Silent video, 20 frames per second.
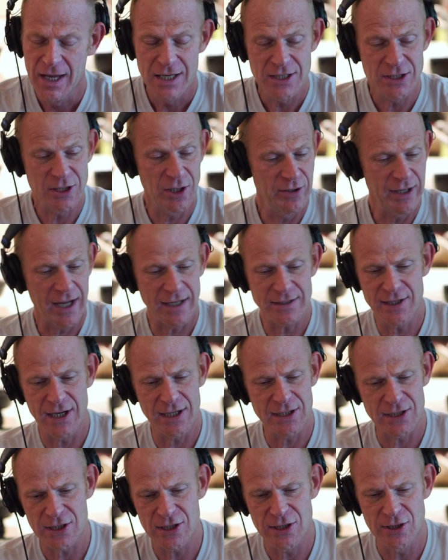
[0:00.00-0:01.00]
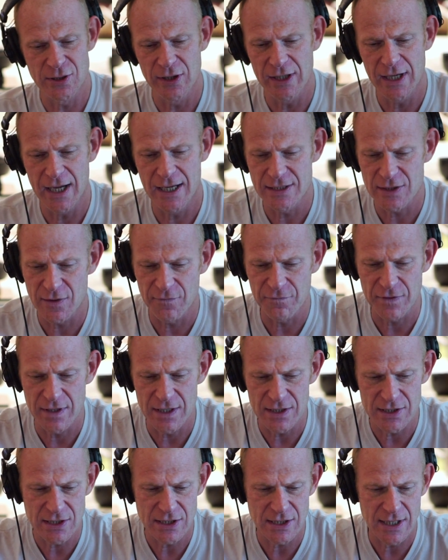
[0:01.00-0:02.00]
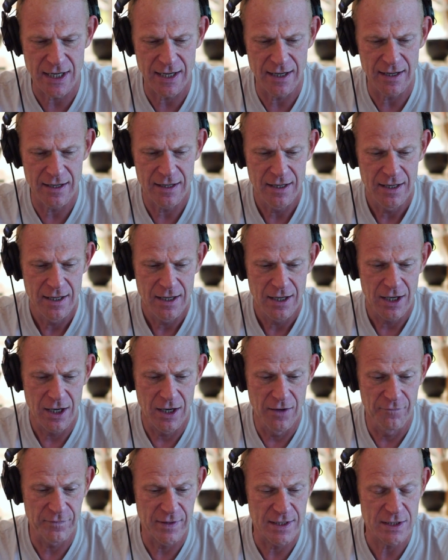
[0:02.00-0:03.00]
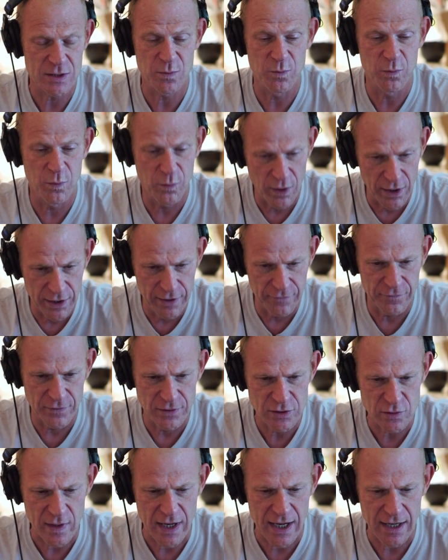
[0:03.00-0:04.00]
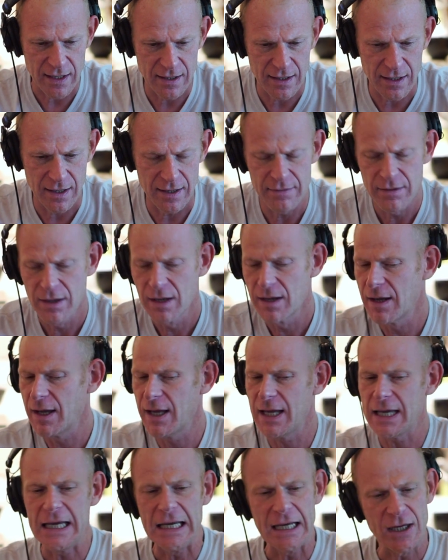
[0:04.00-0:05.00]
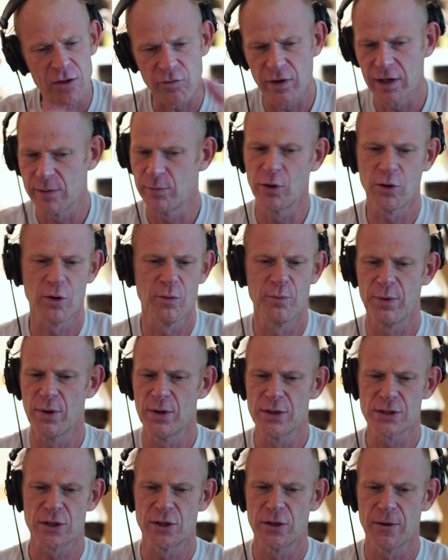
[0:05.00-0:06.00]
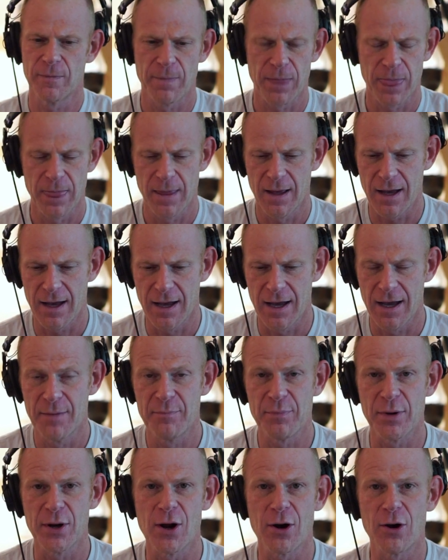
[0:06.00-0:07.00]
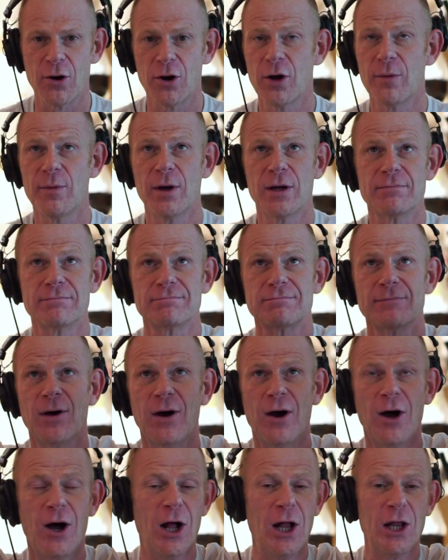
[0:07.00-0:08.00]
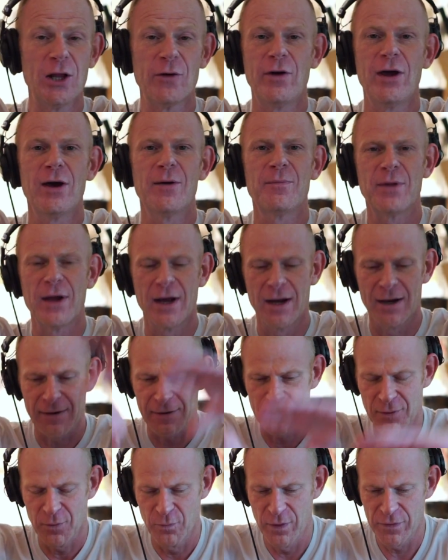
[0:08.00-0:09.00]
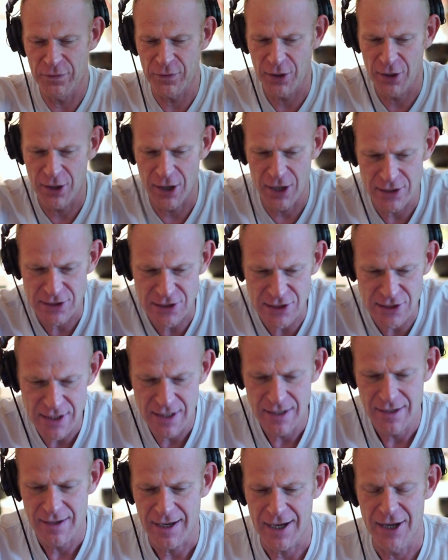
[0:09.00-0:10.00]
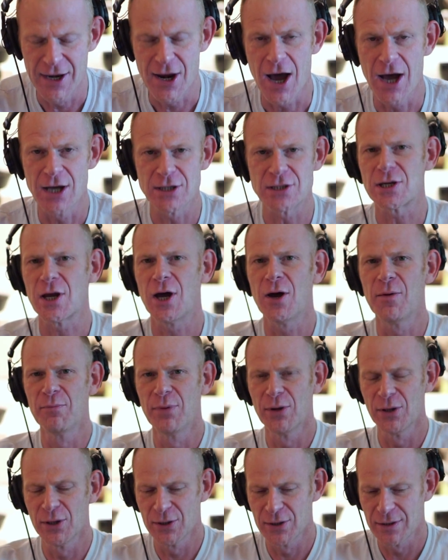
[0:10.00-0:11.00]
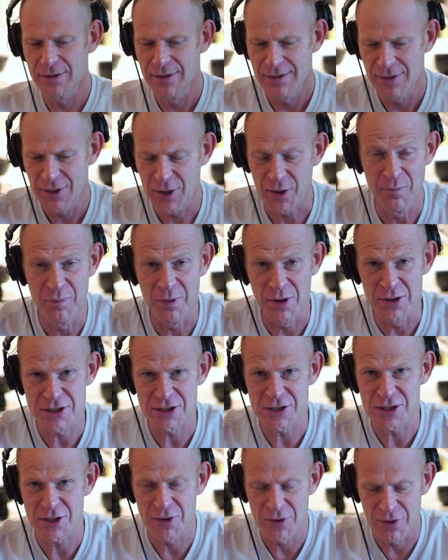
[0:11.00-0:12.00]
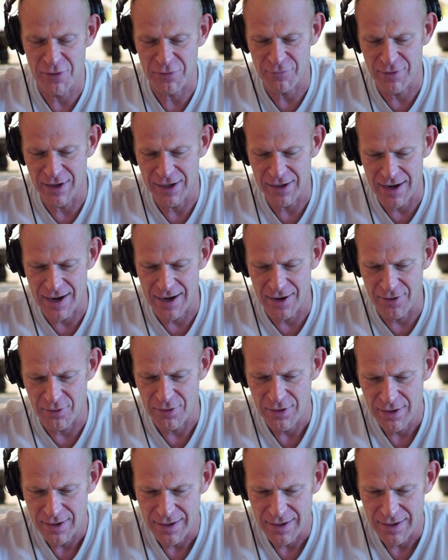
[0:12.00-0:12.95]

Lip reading: So that takes us to the end of this wonderful track. Incredible composer, Bernard Herrmann, all the way up there with the gods, and us humble composers on earth right now